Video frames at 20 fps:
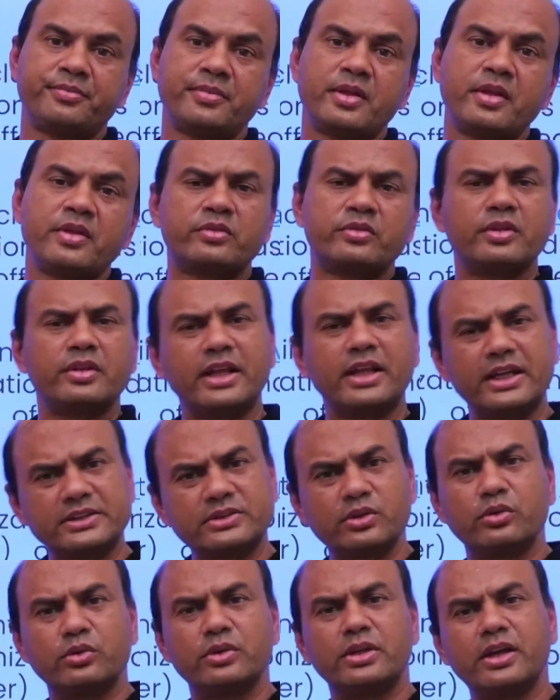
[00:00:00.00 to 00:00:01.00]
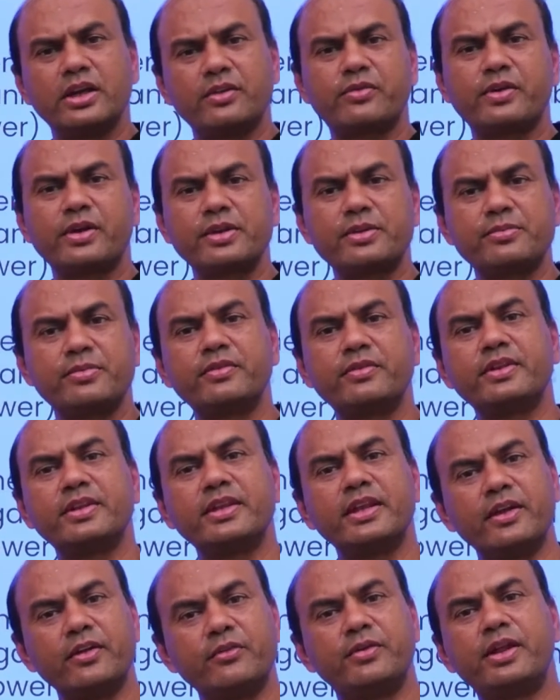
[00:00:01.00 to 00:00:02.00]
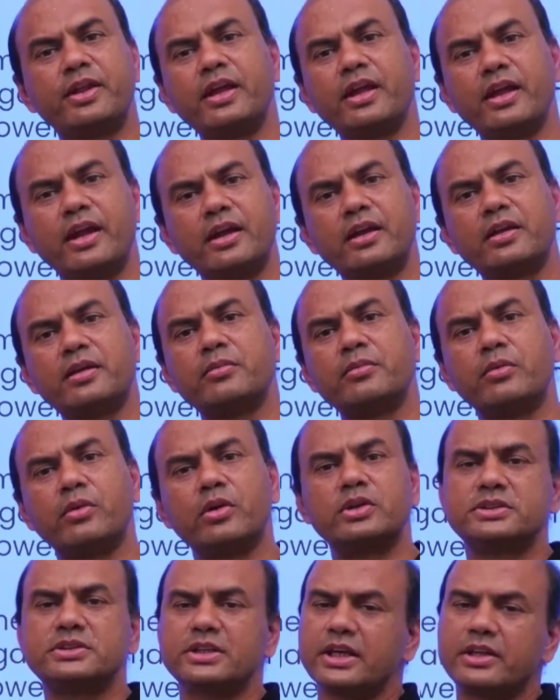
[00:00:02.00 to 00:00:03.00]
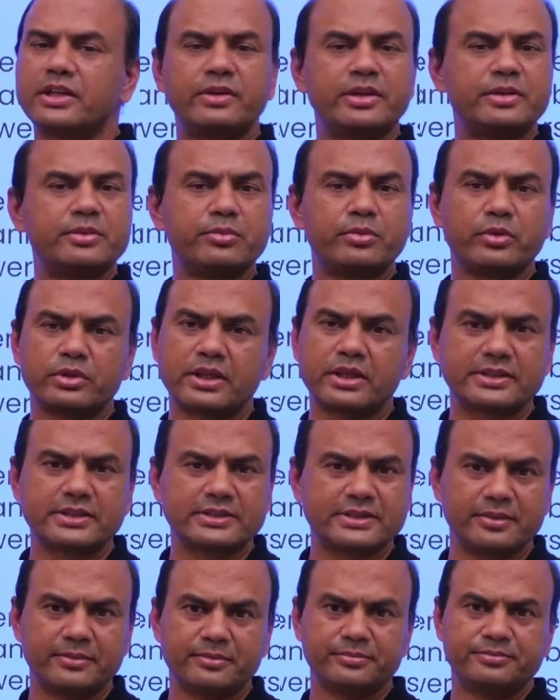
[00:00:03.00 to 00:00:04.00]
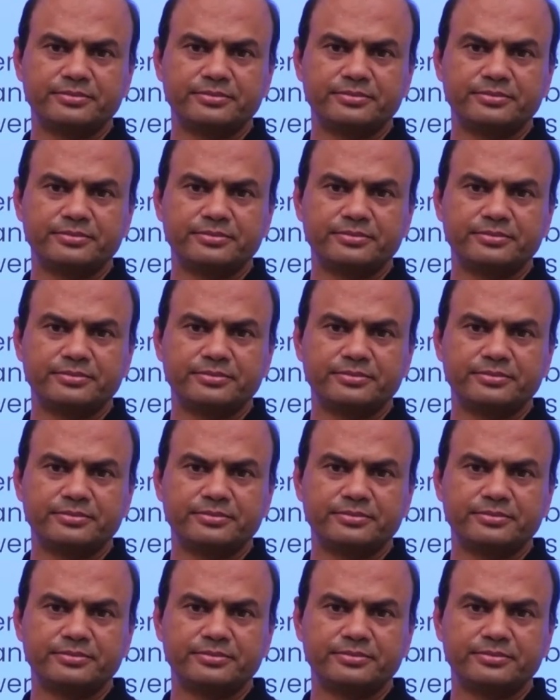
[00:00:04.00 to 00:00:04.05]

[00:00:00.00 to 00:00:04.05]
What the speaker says: So that's the only difference between FD and bonds. Otherwise, both are same.